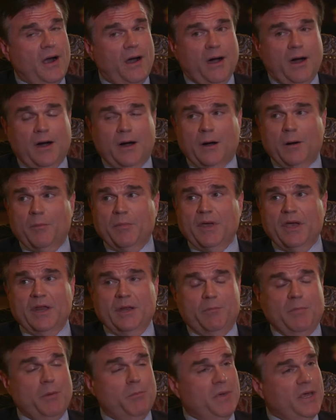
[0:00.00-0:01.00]

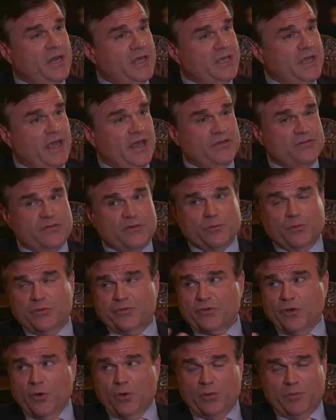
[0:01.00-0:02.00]
In many cases with
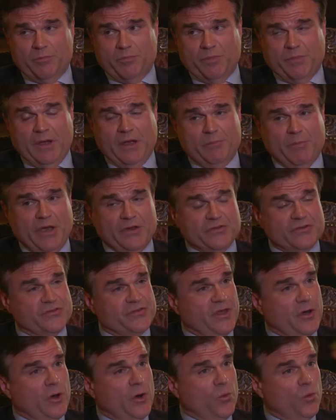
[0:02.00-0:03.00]
certain patients
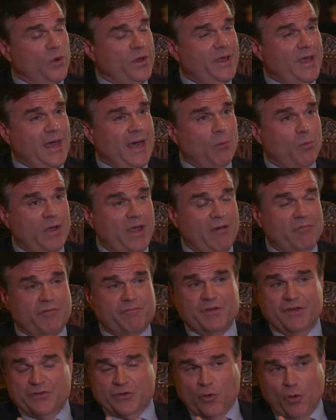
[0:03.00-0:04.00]
that are in rehab, we have a
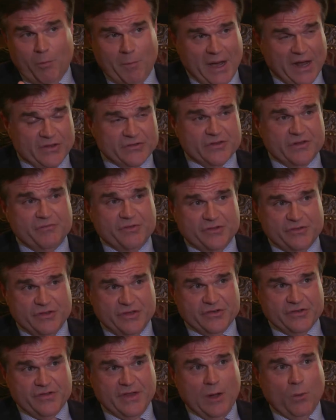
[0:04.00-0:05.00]
physical medicine
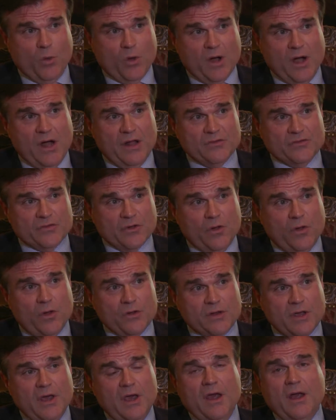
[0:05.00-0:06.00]
physician that will
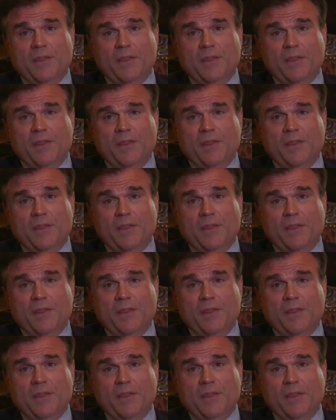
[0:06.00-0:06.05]
consult.